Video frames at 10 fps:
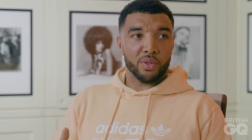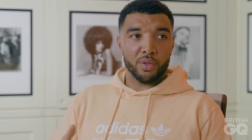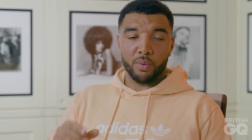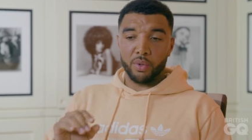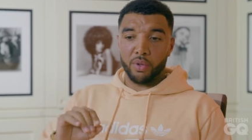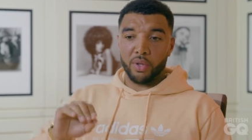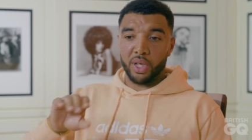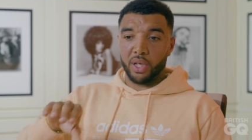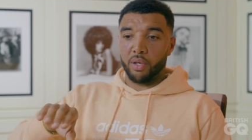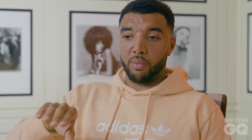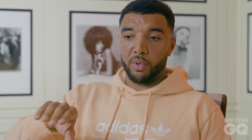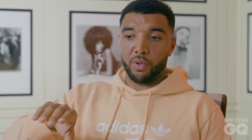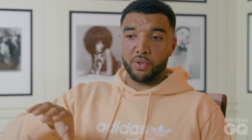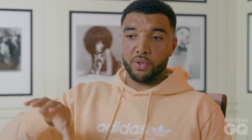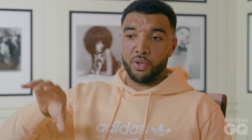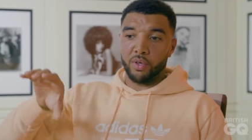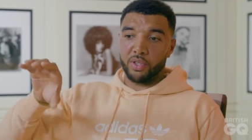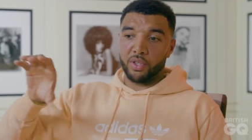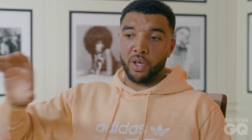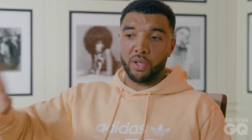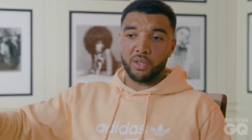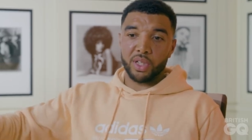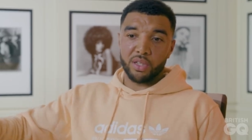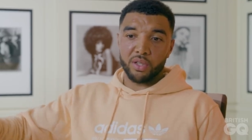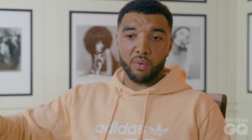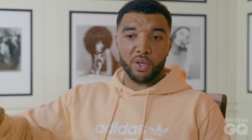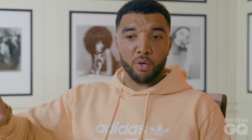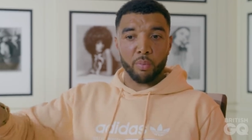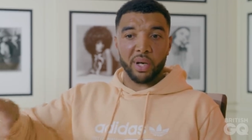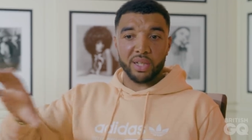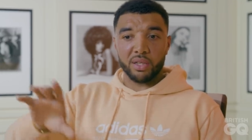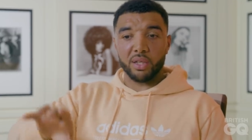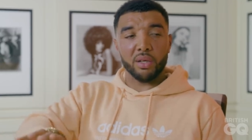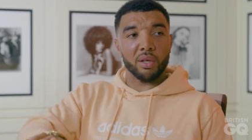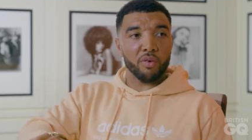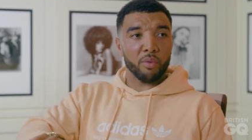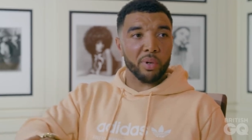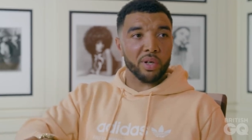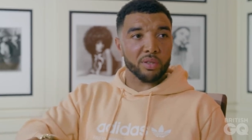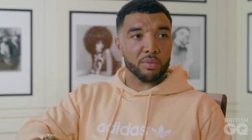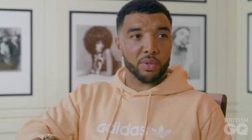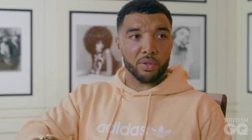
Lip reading: you think because you're a certain skin tone that you're better than another person